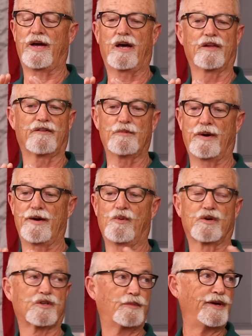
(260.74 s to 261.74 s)
Now everybody
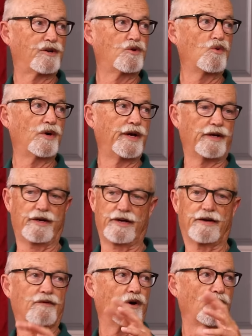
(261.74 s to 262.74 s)
wants to be a cool kid
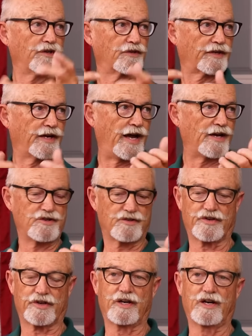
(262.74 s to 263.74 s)
and have all these
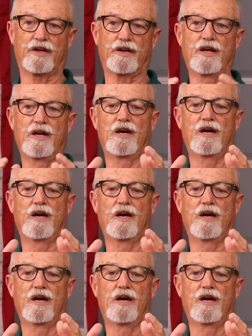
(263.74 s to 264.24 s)
gadgets and a gun.